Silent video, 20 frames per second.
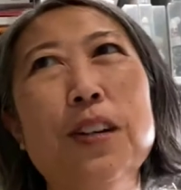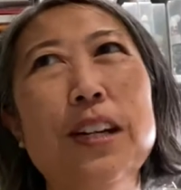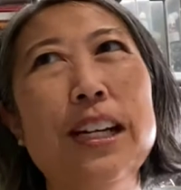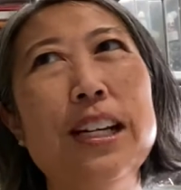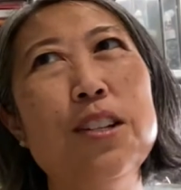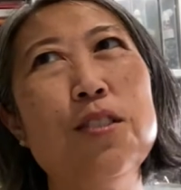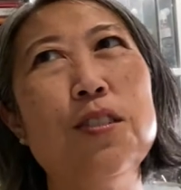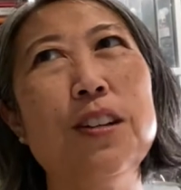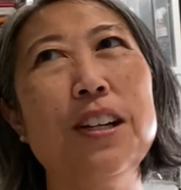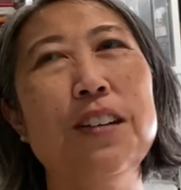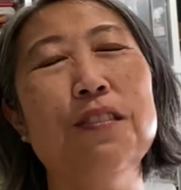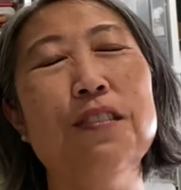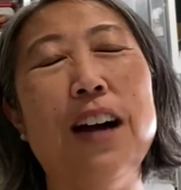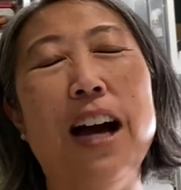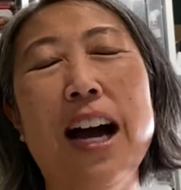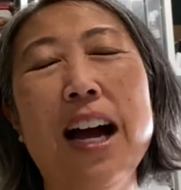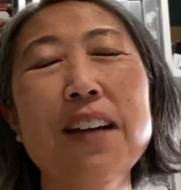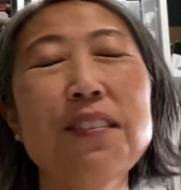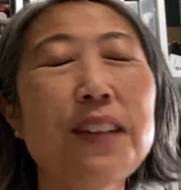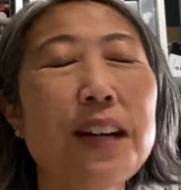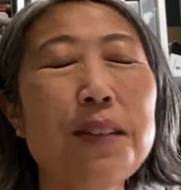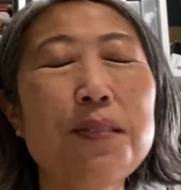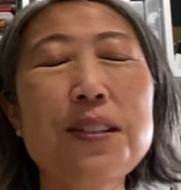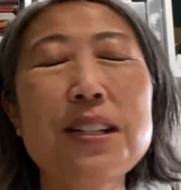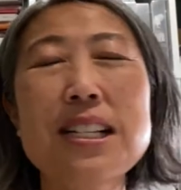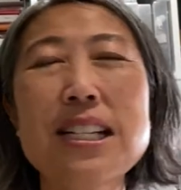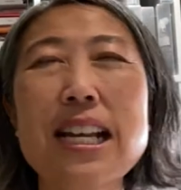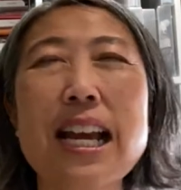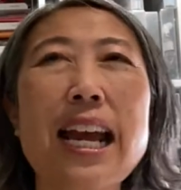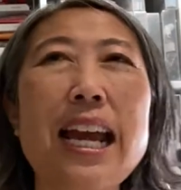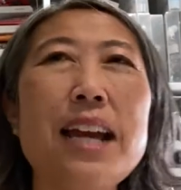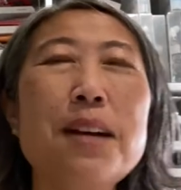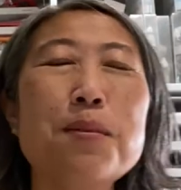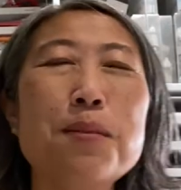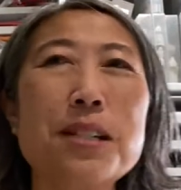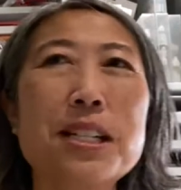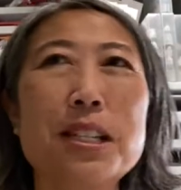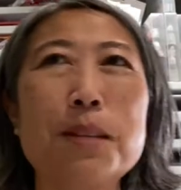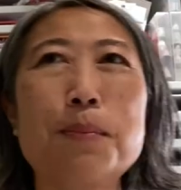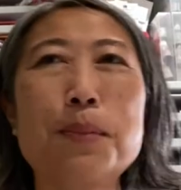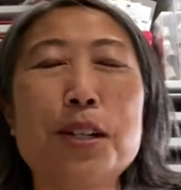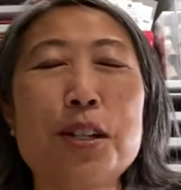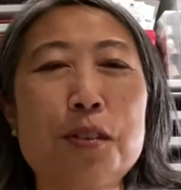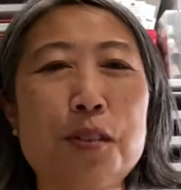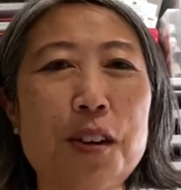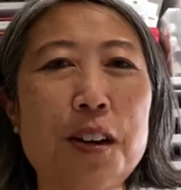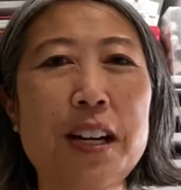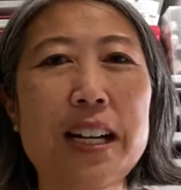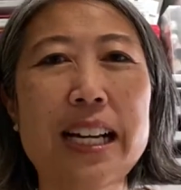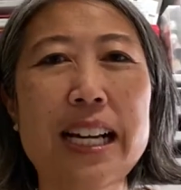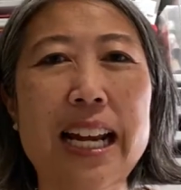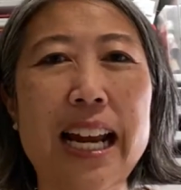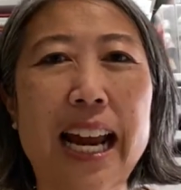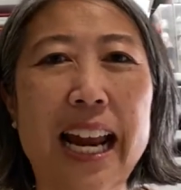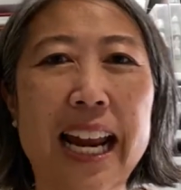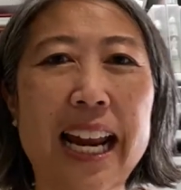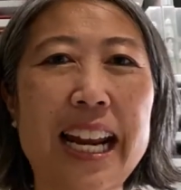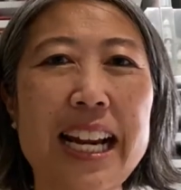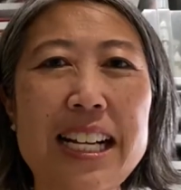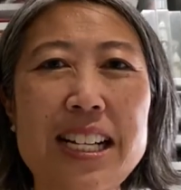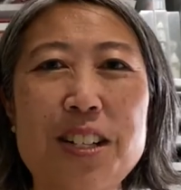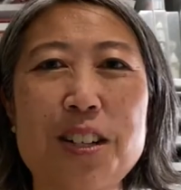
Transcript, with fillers: between 20 and 25 i would say was the majority